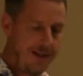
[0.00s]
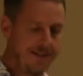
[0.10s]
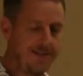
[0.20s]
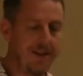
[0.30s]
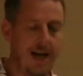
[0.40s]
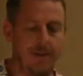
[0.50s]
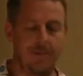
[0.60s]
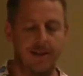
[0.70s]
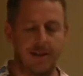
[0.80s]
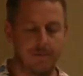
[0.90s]
It's time
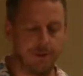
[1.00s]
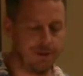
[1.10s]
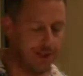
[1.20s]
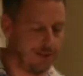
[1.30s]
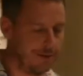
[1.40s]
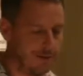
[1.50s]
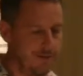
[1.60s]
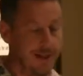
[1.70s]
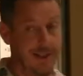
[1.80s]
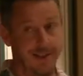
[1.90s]
to live
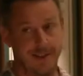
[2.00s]
regeneratively.